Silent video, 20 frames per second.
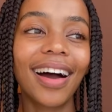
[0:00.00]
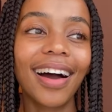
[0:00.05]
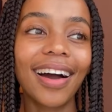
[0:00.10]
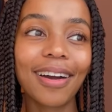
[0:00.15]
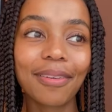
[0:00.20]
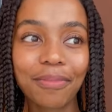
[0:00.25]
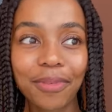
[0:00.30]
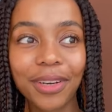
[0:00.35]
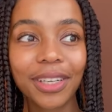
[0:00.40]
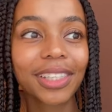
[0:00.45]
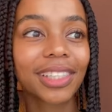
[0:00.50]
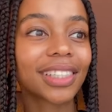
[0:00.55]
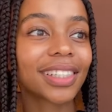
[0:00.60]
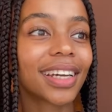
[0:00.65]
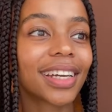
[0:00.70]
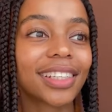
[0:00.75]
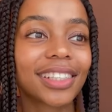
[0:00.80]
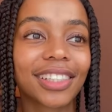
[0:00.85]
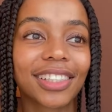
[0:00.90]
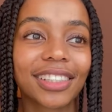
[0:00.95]

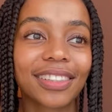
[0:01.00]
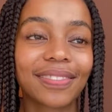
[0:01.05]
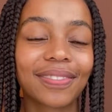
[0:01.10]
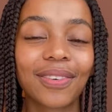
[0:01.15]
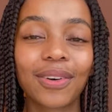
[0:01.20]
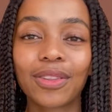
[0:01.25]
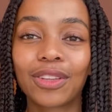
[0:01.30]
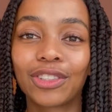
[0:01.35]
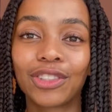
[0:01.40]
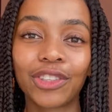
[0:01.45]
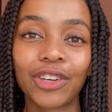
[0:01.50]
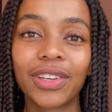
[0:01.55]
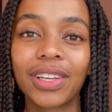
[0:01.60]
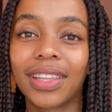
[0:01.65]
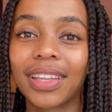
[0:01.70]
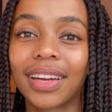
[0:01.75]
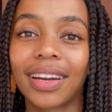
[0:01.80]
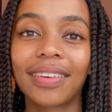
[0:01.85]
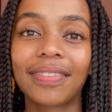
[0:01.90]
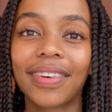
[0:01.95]
appreciation for the journey
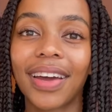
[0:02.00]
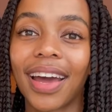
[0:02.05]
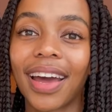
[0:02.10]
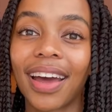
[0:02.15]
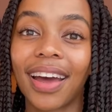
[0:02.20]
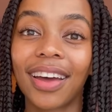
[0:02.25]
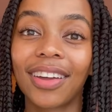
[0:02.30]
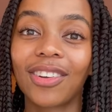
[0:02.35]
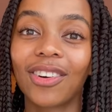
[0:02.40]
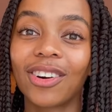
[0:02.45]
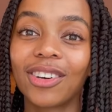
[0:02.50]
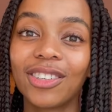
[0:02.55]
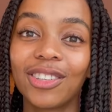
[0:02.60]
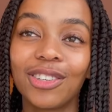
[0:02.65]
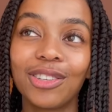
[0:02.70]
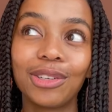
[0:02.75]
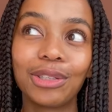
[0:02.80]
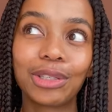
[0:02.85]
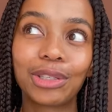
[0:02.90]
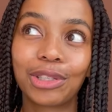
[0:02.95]
that I've had on
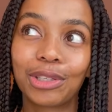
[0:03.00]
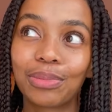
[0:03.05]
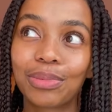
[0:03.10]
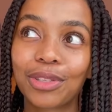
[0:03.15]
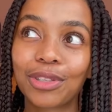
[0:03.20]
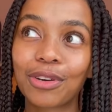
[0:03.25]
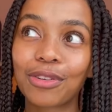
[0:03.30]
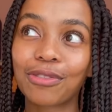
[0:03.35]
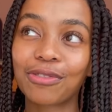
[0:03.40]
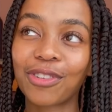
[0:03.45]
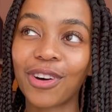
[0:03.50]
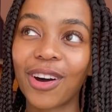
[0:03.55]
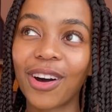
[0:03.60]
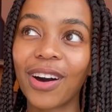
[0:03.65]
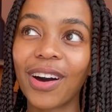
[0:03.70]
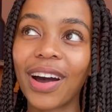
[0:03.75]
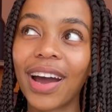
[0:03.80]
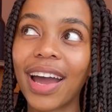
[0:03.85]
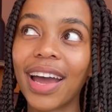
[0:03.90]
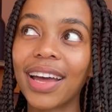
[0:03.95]
YouTube so
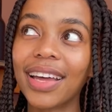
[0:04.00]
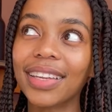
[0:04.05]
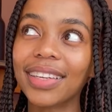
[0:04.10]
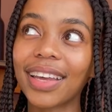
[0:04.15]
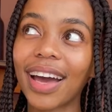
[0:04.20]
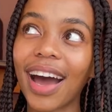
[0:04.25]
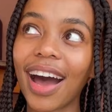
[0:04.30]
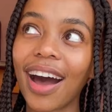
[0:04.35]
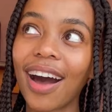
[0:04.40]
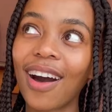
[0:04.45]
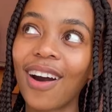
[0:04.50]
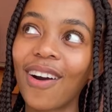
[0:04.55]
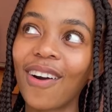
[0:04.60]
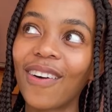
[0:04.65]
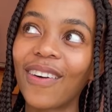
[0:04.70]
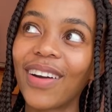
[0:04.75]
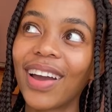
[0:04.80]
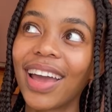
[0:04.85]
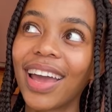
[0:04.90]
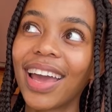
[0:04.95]
far, and
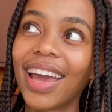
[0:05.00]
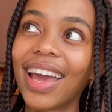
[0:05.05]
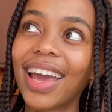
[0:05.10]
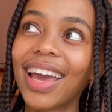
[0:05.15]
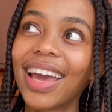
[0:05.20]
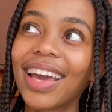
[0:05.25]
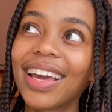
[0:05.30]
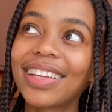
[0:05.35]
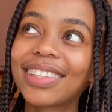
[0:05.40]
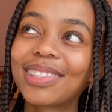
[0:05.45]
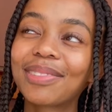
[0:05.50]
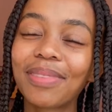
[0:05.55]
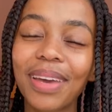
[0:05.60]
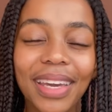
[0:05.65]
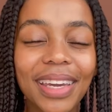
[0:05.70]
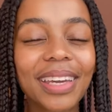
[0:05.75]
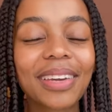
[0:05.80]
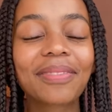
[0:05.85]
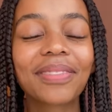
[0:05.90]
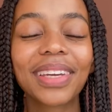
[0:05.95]
how it's
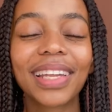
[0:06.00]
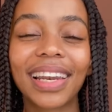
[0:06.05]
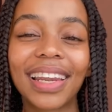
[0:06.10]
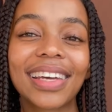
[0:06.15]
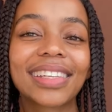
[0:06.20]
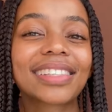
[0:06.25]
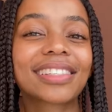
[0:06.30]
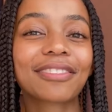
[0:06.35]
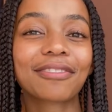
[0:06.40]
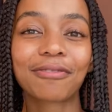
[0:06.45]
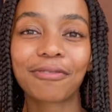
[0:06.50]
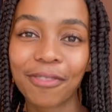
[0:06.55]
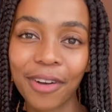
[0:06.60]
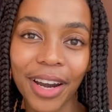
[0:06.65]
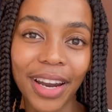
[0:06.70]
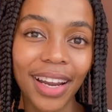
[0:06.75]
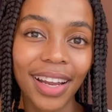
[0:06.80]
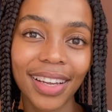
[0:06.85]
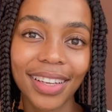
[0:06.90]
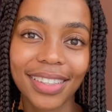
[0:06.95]
making me less
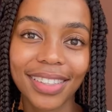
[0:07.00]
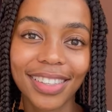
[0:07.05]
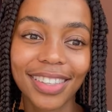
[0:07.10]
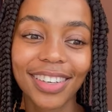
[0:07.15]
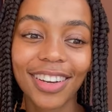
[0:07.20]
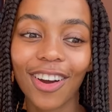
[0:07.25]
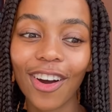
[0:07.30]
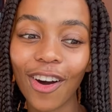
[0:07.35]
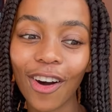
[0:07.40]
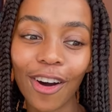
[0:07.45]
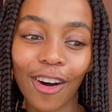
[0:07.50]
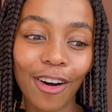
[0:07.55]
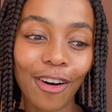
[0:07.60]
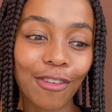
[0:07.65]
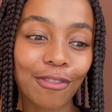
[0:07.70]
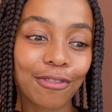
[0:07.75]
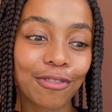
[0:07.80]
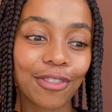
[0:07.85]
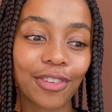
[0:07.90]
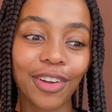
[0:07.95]
afraid
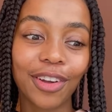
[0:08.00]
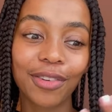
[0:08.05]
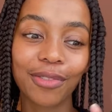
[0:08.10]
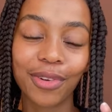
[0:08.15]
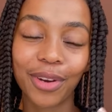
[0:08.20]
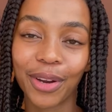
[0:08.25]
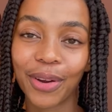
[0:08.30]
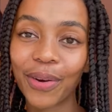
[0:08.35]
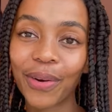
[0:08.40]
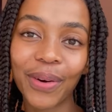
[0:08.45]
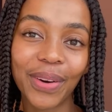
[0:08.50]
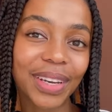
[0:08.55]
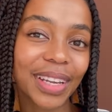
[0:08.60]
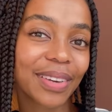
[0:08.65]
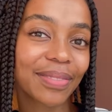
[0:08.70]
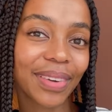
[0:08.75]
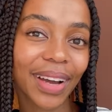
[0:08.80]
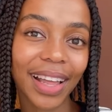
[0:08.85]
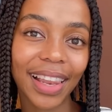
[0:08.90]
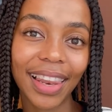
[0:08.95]
of
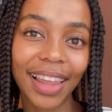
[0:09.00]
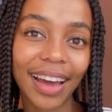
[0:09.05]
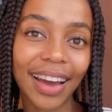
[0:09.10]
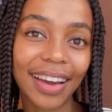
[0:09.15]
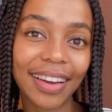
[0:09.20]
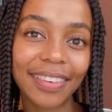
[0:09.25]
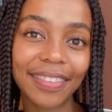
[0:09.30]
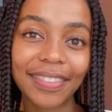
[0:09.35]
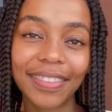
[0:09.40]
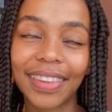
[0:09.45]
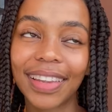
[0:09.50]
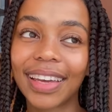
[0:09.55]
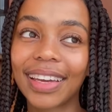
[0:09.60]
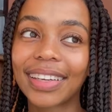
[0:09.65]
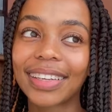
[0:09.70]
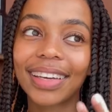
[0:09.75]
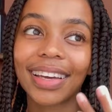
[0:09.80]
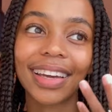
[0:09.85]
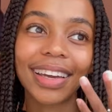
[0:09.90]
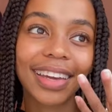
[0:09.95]
recording my life,
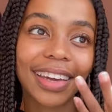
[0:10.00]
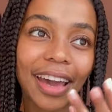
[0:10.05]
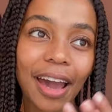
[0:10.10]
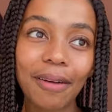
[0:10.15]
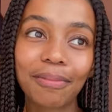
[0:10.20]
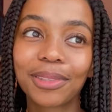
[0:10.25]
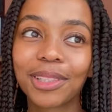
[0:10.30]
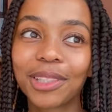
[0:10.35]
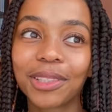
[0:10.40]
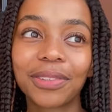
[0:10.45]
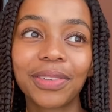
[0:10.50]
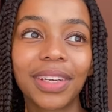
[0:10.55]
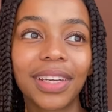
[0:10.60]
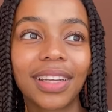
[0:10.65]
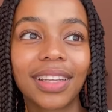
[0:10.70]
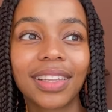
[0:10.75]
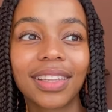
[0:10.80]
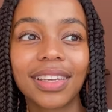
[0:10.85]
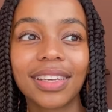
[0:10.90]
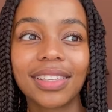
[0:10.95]
like
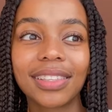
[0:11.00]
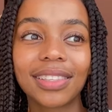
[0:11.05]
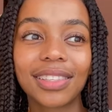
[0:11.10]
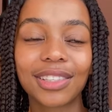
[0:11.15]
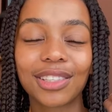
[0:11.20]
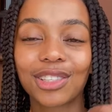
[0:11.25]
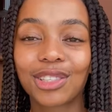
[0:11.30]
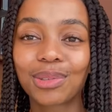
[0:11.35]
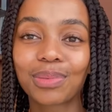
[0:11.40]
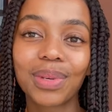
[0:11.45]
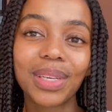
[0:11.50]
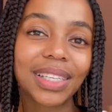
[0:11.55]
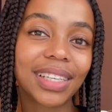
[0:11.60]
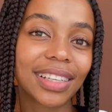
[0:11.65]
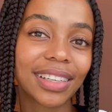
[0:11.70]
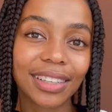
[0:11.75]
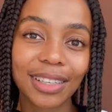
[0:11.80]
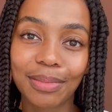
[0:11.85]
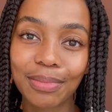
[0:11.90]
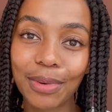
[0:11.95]
capturing these sweet
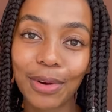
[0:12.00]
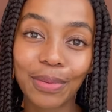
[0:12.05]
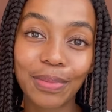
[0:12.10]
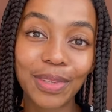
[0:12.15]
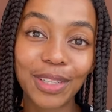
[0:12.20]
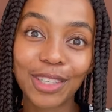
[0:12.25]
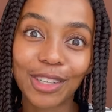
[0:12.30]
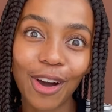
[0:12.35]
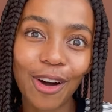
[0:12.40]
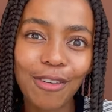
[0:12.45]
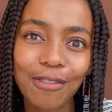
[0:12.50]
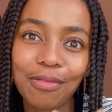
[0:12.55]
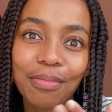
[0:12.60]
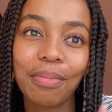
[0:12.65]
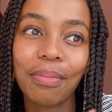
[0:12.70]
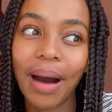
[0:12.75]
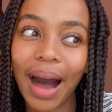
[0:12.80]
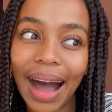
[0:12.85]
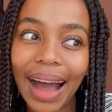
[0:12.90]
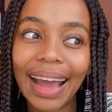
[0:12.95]
little moments of
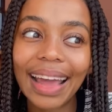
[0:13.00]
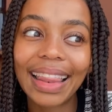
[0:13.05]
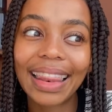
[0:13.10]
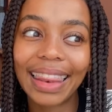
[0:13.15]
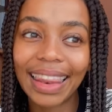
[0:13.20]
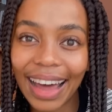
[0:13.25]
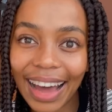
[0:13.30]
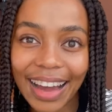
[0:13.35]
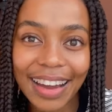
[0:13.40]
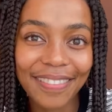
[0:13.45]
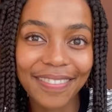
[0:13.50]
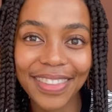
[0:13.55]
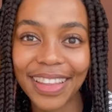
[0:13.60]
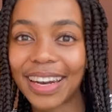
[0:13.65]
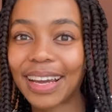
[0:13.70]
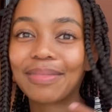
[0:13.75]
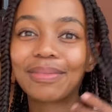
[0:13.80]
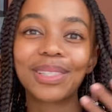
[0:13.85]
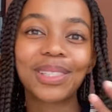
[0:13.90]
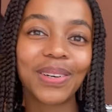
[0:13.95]
my life that
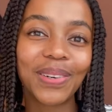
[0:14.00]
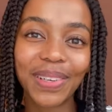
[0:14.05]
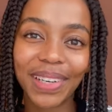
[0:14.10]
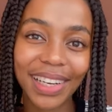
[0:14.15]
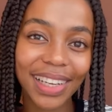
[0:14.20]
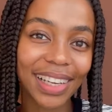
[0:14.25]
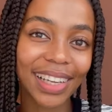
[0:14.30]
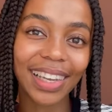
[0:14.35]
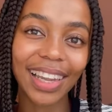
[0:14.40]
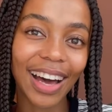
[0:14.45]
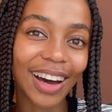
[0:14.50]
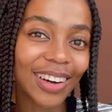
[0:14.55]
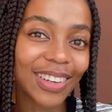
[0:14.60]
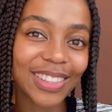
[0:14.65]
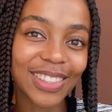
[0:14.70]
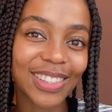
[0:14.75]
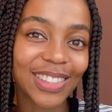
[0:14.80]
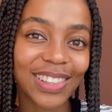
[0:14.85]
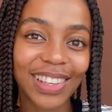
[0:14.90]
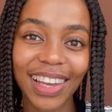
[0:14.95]
I'm totally allowed
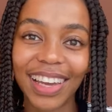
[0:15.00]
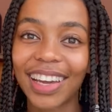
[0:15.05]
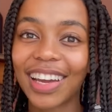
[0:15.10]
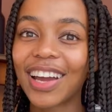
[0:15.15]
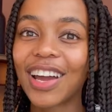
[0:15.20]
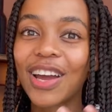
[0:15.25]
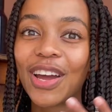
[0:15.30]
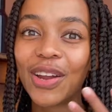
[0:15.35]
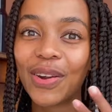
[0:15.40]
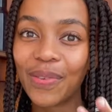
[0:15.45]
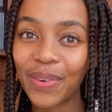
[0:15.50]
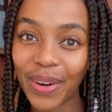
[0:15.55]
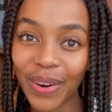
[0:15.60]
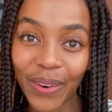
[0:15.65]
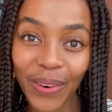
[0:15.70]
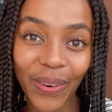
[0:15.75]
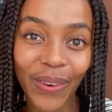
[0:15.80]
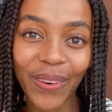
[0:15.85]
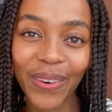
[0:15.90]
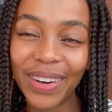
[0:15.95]
to like
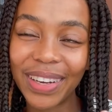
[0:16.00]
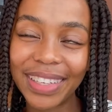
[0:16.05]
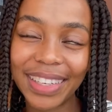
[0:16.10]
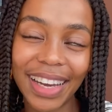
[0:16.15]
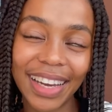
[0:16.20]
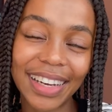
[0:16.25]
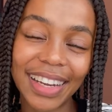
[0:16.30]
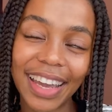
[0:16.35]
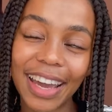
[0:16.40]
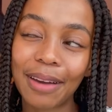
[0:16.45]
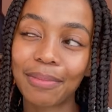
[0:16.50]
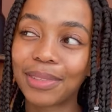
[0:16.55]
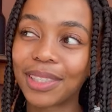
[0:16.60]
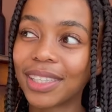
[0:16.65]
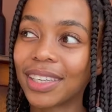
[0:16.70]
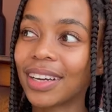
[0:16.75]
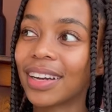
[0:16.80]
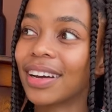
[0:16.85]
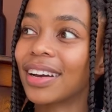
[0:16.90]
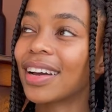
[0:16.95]
record and
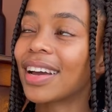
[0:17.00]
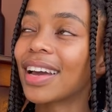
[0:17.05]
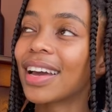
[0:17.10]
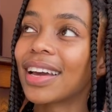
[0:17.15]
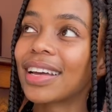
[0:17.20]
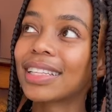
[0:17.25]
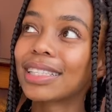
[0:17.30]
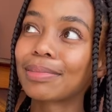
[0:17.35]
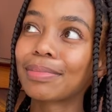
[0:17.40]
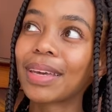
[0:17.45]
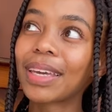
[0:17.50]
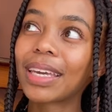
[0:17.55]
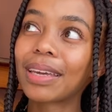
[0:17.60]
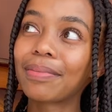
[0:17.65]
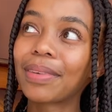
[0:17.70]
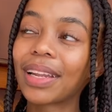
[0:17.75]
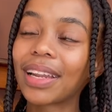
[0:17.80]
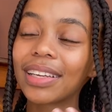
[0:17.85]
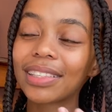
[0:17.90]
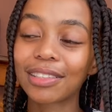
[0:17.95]
capture. It's making
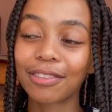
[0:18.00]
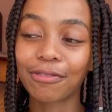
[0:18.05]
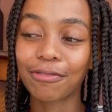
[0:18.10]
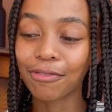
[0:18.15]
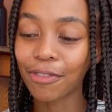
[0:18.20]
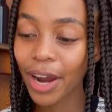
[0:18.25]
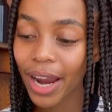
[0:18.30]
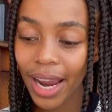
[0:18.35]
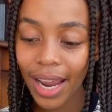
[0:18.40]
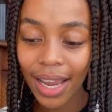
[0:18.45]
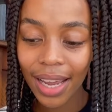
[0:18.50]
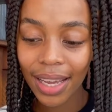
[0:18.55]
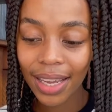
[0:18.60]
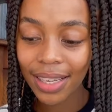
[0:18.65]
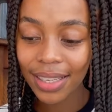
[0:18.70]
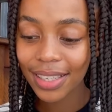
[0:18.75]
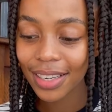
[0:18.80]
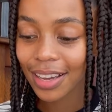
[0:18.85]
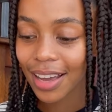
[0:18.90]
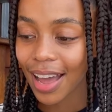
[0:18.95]
me less
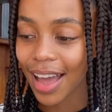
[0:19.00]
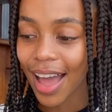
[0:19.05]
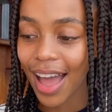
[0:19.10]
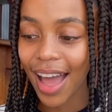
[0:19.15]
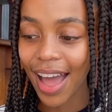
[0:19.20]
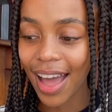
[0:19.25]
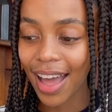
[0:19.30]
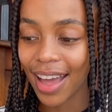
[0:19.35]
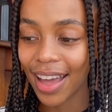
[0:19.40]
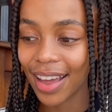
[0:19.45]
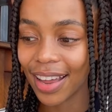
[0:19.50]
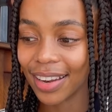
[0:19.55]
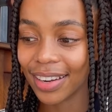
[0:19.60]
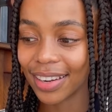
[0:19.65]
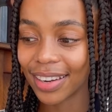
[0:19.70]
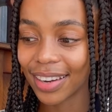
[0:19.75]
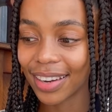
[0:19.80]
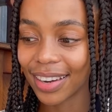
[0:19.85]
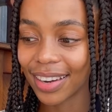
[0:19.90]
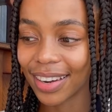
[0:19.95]
afraid,
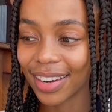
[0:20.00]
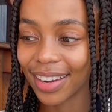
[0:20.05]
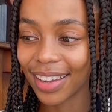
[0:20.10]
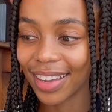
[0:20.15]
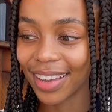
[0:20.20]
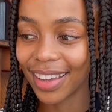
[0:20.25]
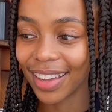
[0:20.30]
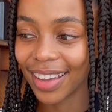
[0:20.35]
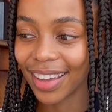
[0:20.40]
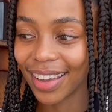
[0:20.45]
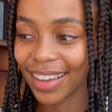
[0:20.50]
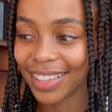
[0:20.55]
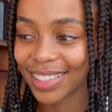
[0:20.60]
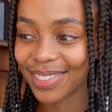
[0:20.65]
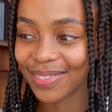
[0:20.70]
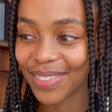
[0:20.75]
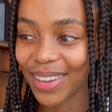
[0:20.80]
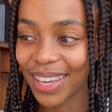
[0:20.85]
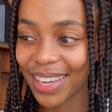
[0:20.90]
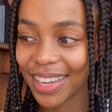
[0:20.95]
and
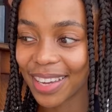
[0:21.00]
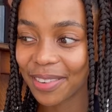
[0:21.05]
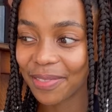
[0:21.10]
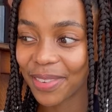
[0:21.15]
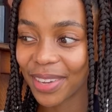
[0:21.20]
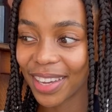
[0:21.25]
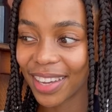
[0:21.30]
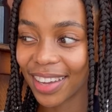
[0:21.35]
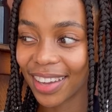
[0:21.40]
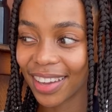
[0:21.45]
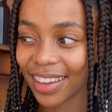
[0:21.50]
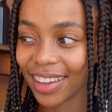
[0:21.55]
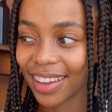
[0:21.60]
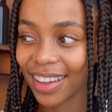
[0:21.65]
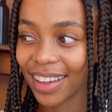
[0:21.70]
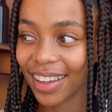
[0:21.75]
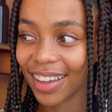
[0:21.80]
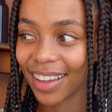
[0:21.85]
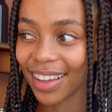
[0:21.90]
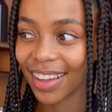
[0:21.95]
it's making me